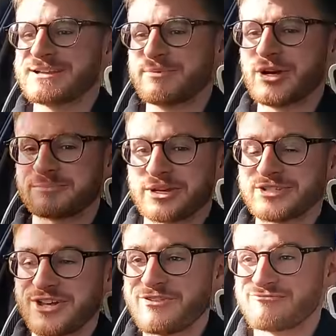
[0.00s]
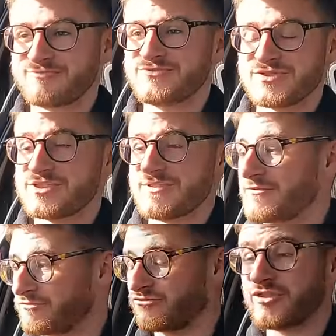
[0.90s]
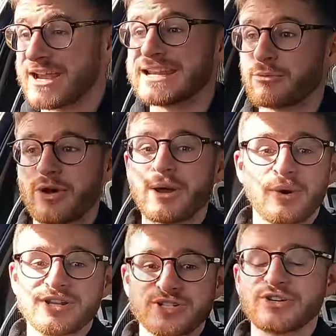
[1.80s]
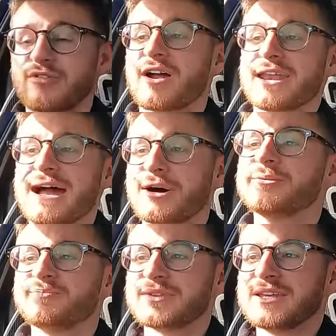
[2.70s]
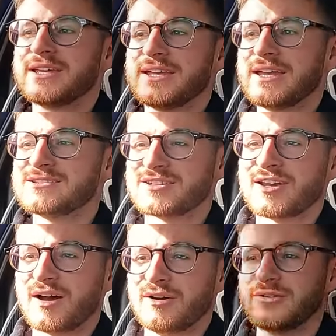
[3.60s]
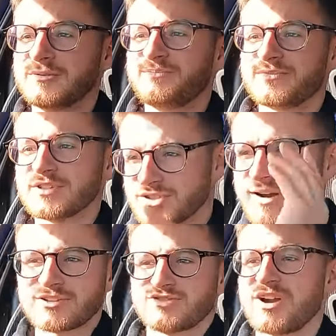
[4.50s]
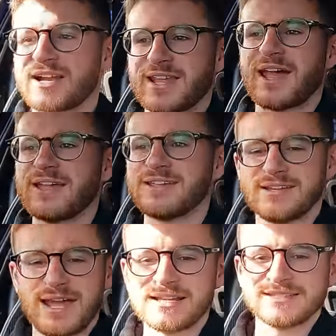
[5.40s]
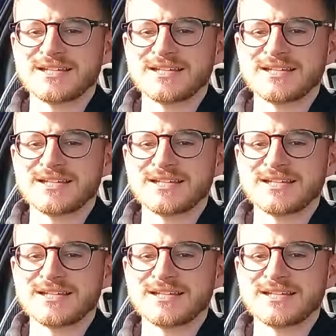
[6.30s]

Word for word: day booked, because really what I want to do right now is to go straight to a track day and